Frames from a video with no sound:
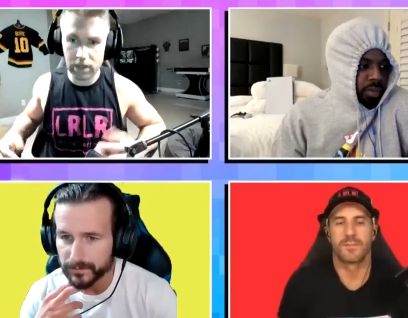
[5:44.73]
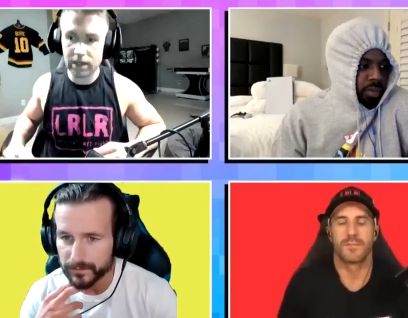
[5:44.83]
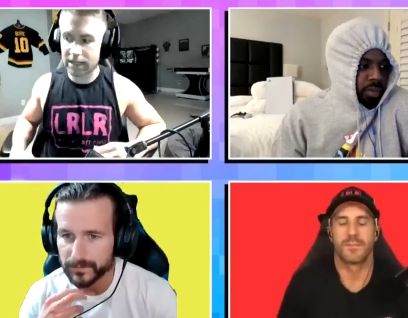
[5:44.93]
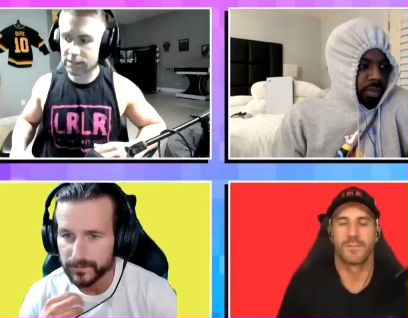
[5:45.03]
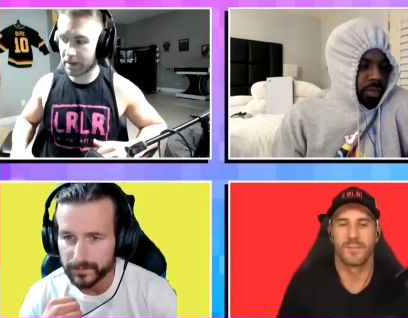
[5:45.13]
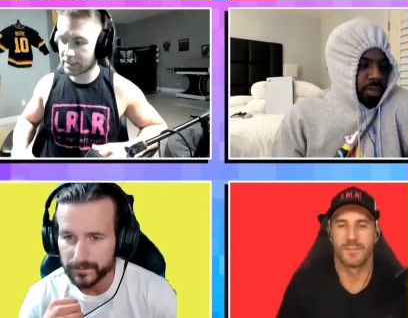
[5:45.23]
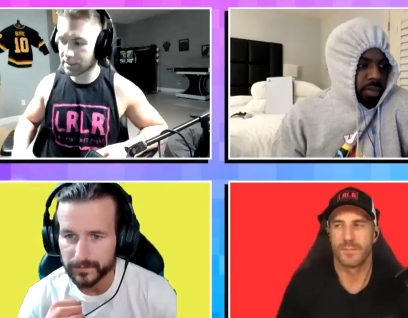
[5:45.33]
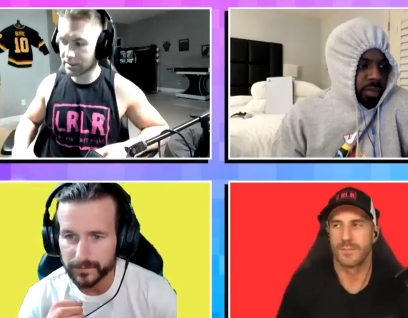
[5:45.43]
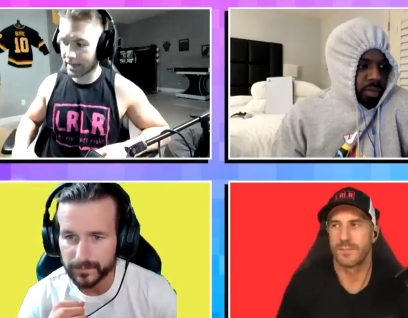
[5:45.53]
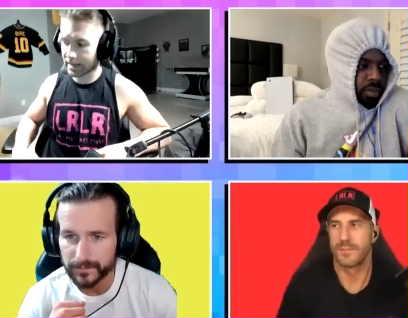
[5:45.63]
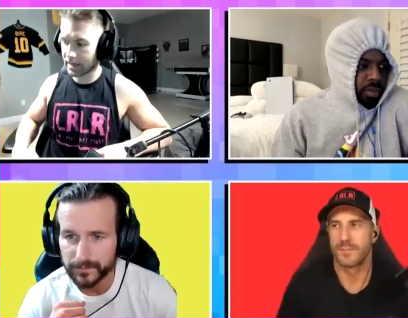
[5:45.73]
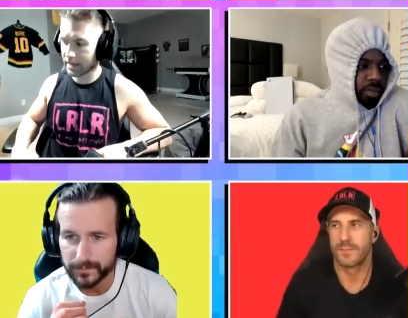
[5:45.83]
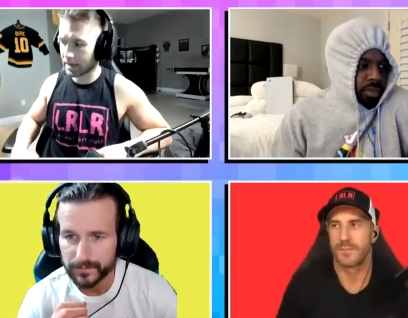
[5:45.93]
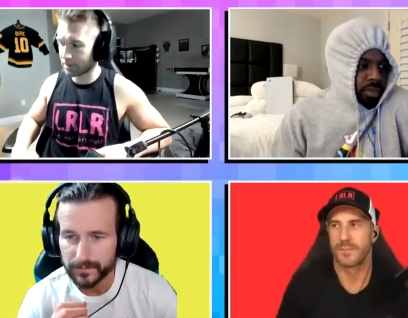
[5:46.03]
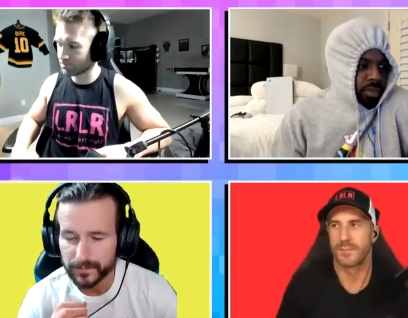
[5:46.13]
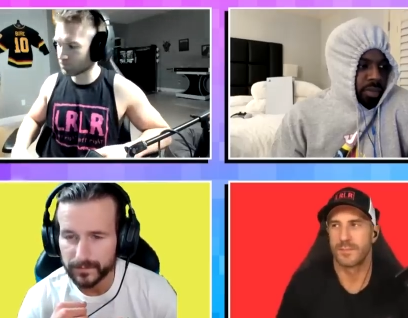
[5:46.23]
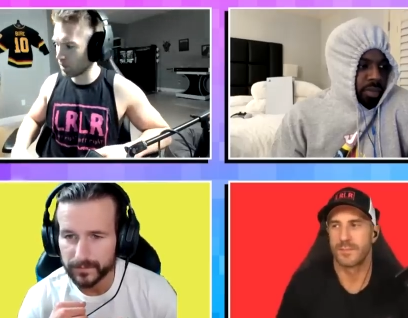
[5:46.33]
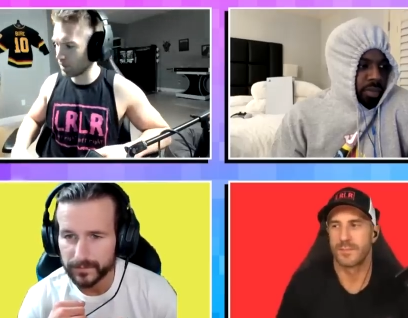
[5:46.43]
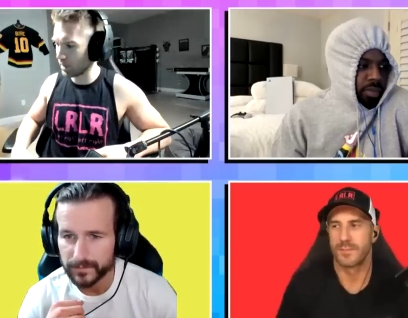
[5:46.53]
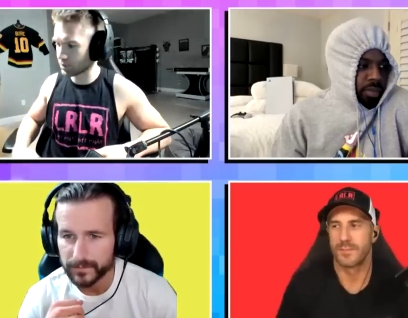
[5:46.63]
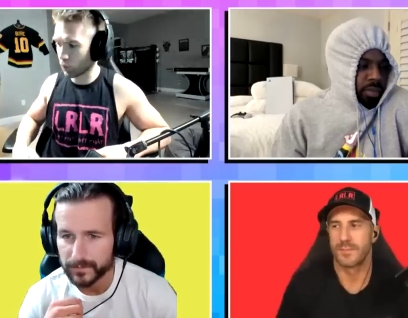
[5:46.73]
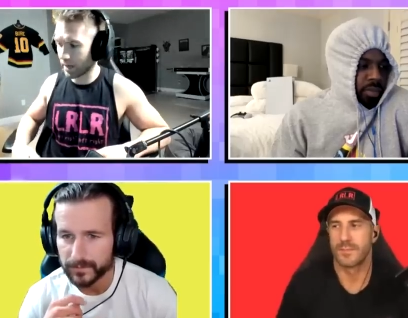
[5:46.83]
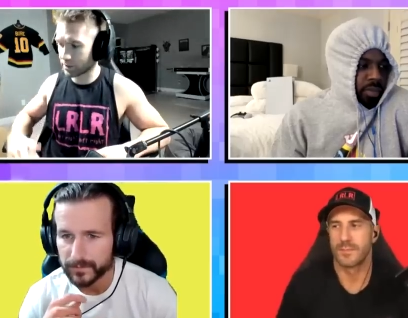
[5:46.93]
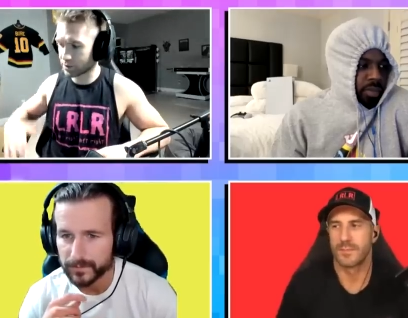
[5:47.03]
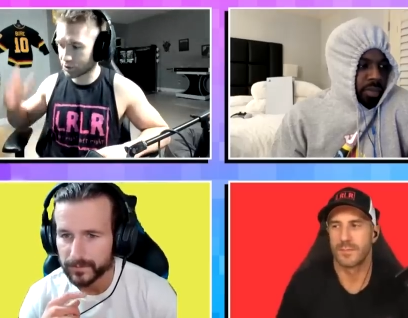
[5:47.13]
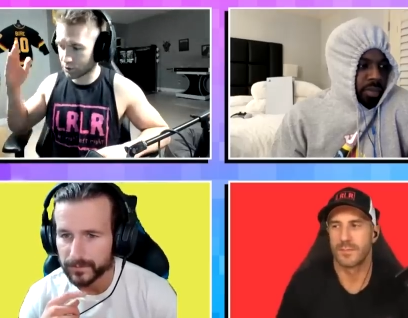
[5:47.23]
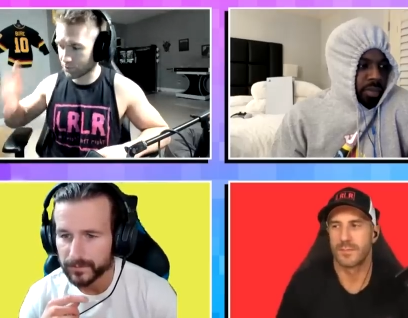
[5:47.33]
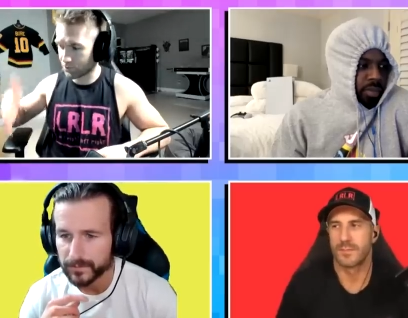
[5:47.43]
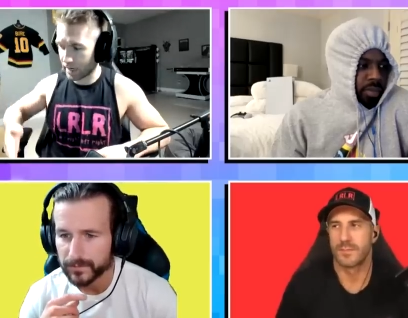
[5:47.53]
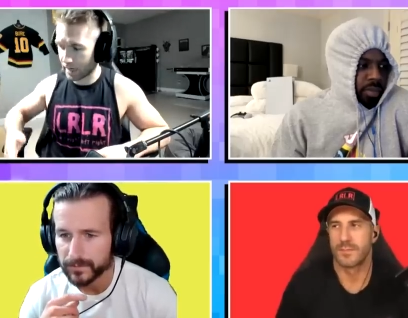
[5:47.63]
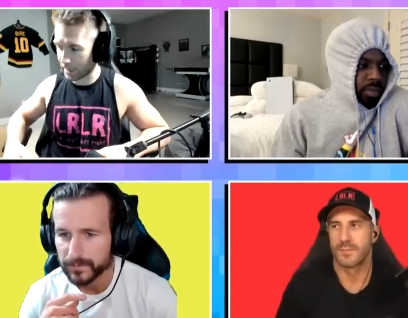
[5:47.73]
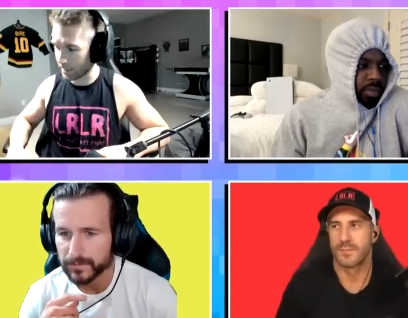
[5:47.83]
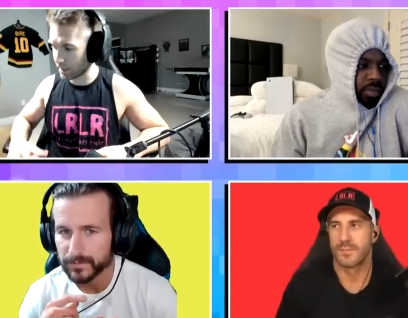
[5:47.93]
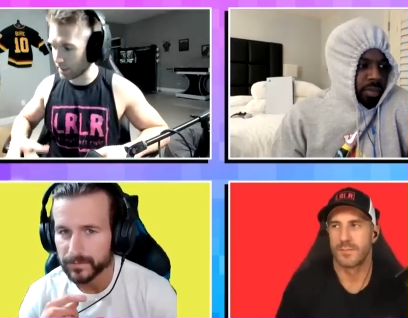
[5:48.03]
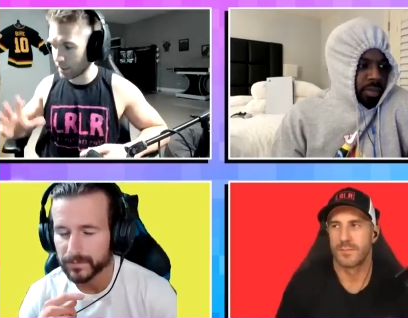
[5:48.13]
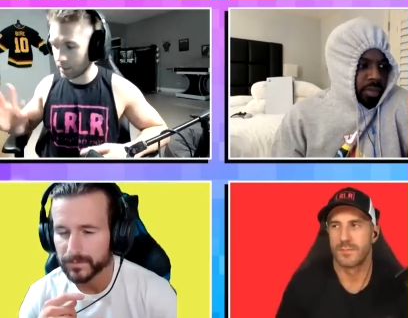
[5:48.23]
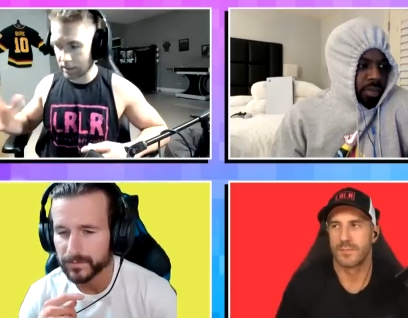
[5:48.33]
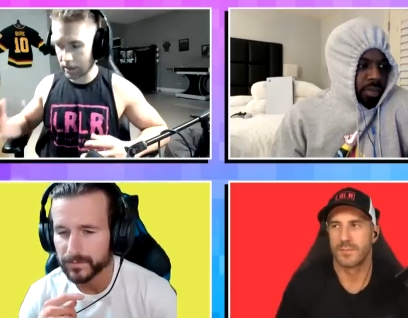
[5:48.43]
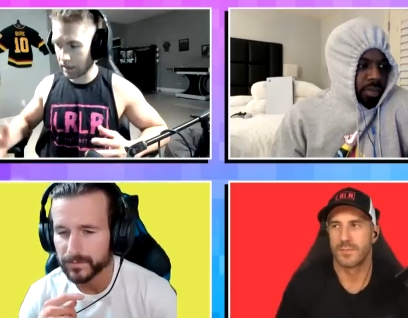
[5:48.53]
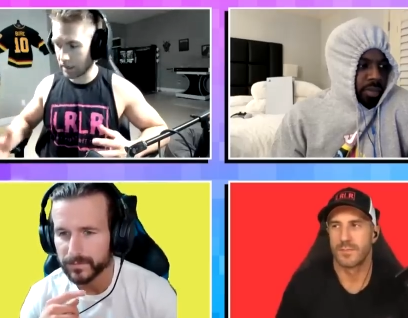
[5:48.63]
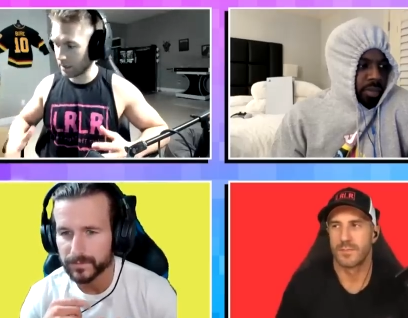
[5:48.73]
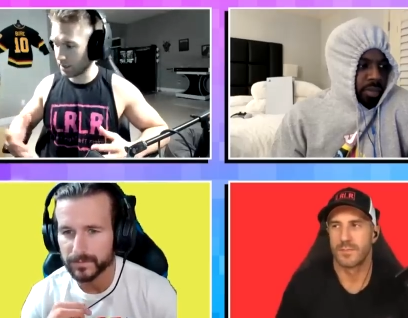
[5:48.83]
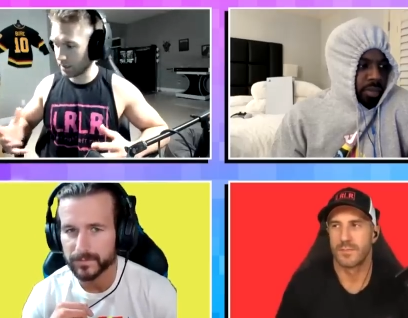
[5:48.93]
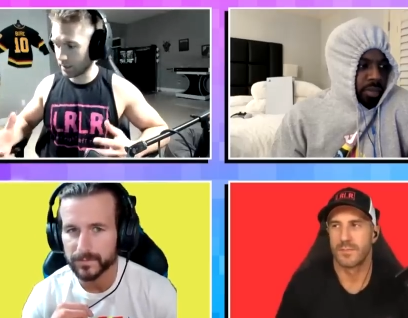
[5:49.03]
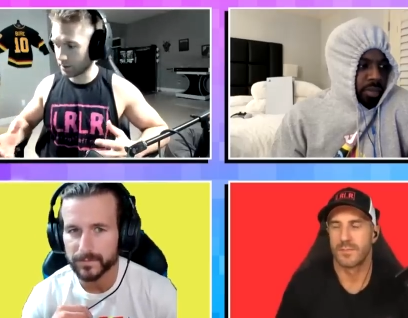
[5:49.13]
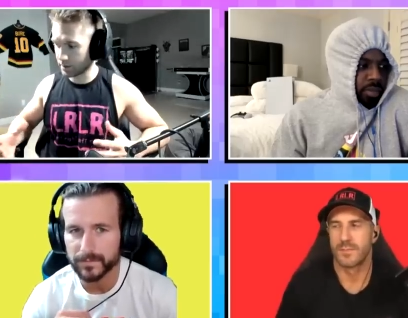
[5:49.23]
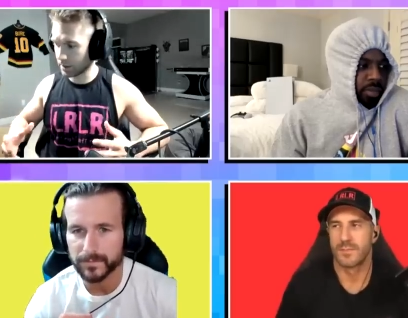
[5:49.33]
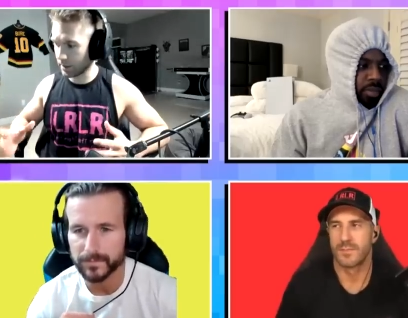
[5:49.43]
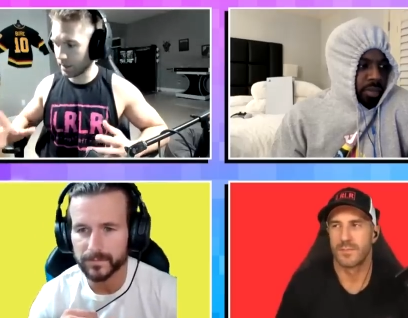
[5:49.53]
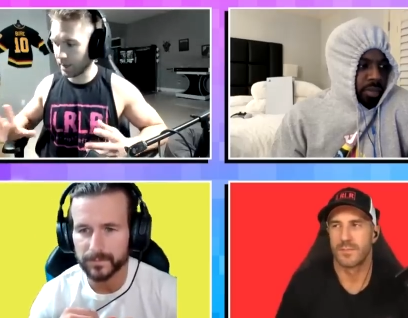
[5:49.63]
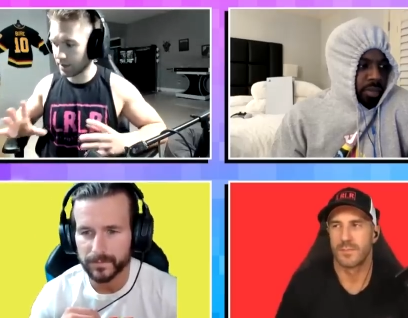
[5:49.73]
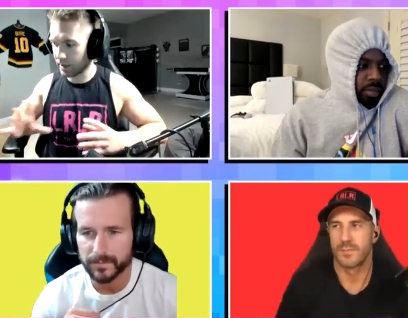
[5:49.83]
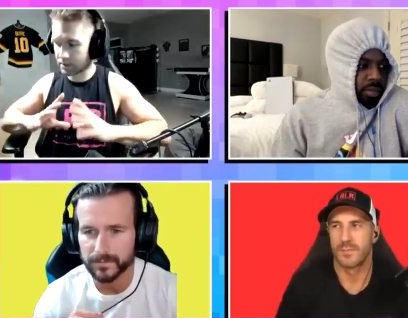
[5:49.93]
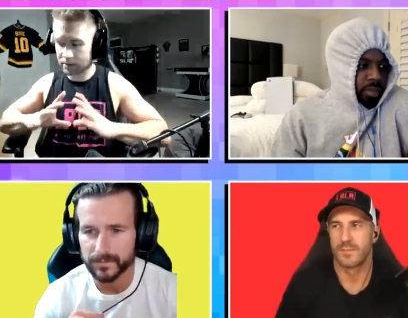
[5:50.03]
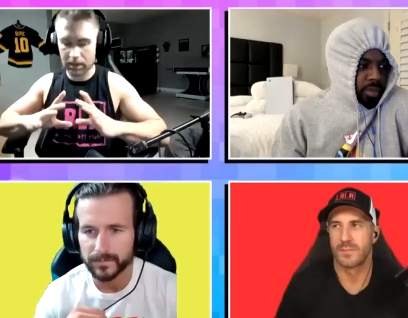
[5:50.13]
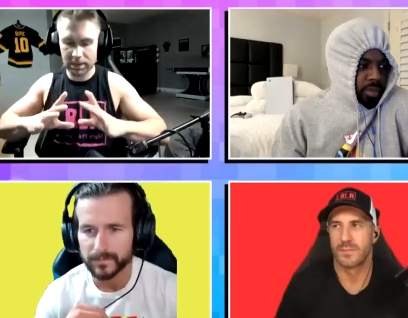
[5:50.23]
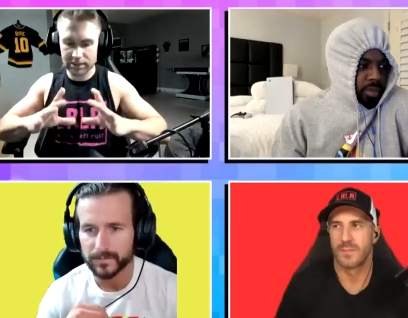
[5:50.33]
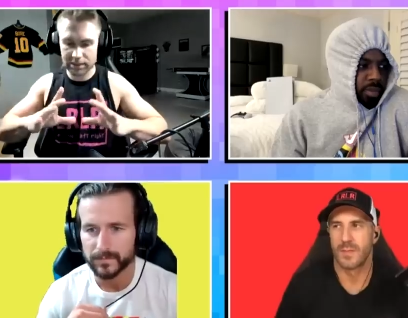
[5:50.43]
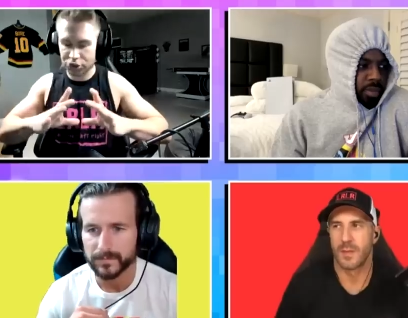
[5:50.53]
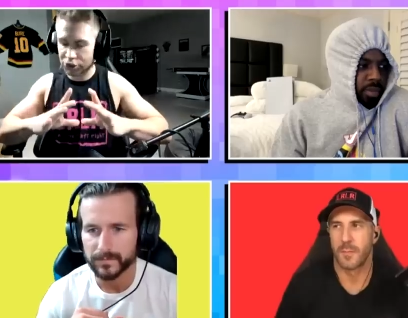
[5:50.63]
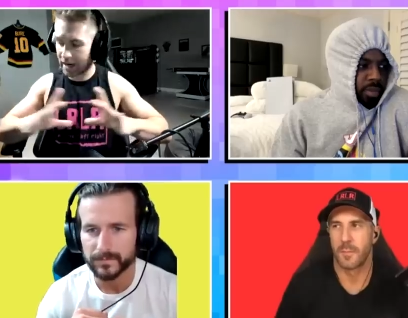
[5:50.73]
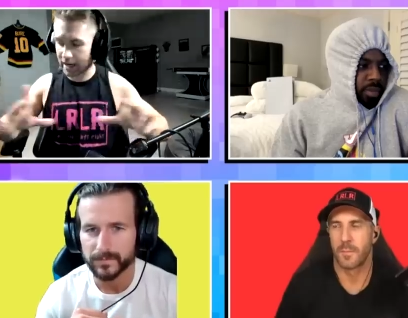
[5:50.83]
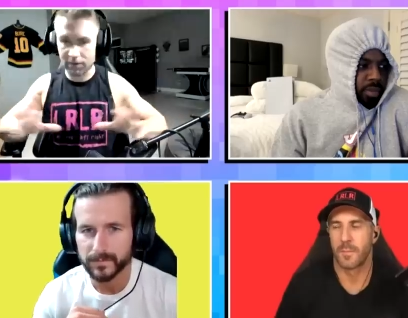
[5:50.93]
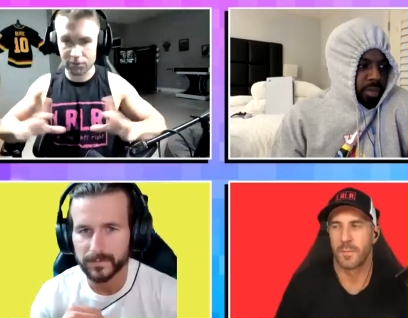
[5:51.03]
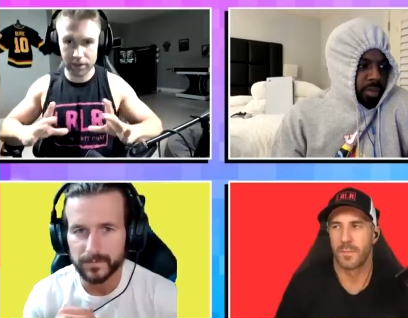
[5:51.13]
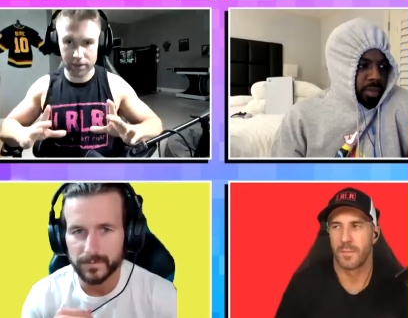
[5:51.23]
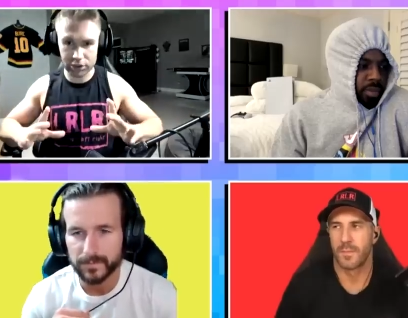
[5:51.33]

Speaker 1: it's basically like a um, it's a way to certify uh, they they basically check everything.